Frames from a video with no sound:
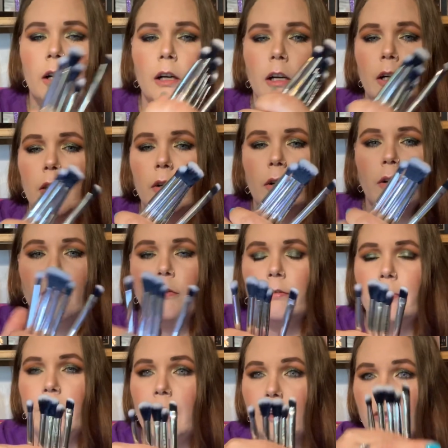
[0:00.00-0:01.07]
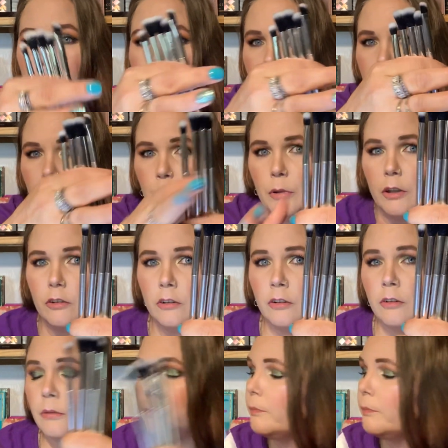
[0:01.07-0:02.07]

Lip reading: our 5 blending brushes.